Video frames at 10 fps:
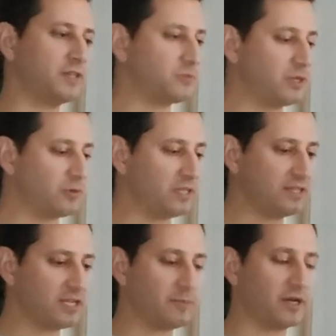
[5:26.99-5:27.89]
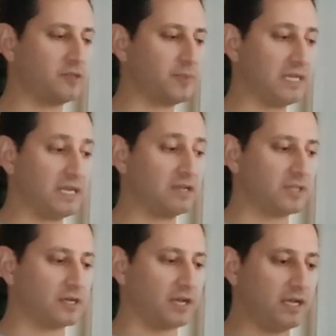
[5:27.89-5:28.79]
Because when you really think about it, the beginning
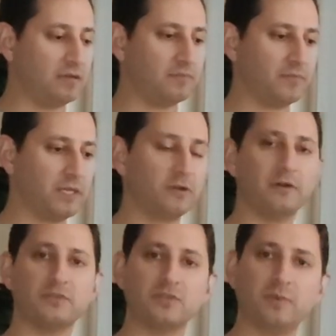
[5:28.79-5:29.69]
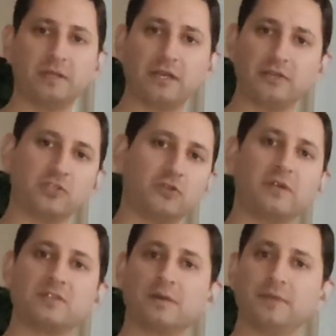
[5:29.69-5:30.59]
of the night, you know, assuming that you're
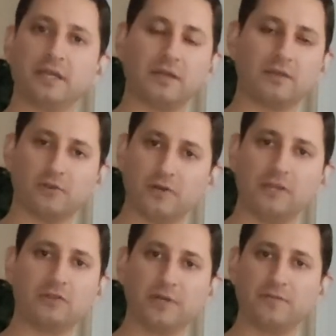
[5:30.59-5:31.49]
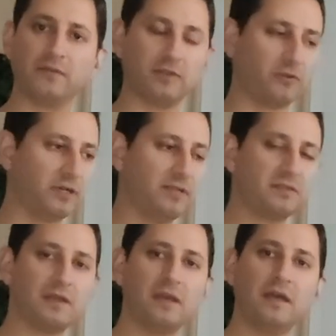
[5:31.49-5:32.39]
shooting something at 30, 35
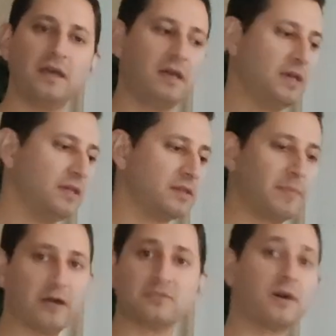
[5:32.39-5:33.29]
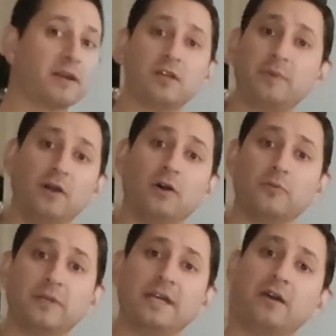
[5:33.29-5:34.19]
degrees, the mount's not going to be all
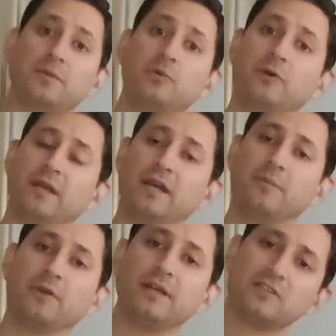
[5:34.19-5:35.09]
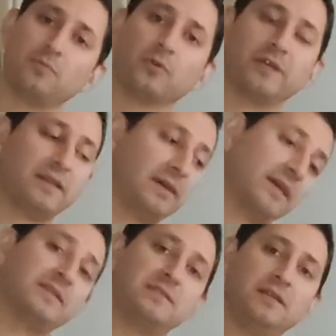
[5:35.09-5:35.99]
the way down and pointing up, right? That's more like,
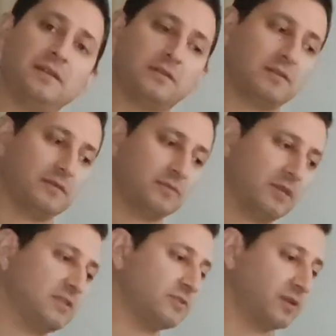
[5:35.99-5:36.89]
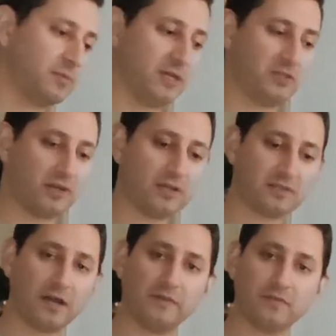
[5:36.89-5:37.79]
like at zenith. It's going to be
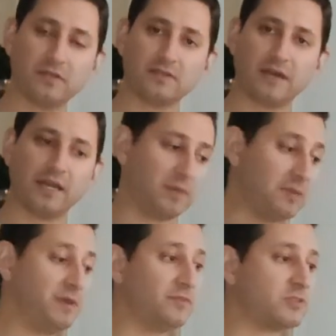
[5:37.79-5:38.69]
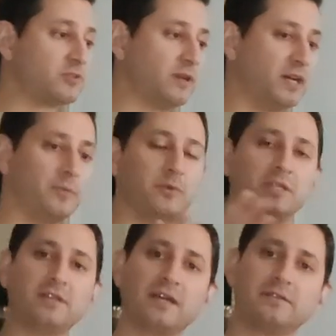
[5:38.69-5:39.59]
just off to the side, maybe even straight out,
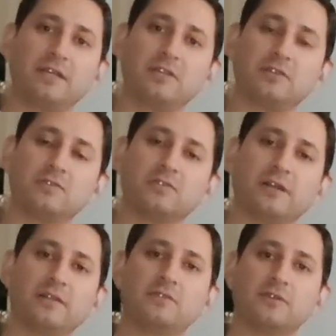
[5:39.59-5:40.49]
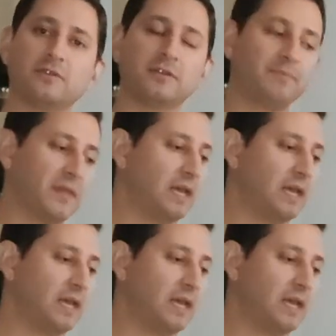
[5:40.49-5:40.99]
but the declination slightly turned.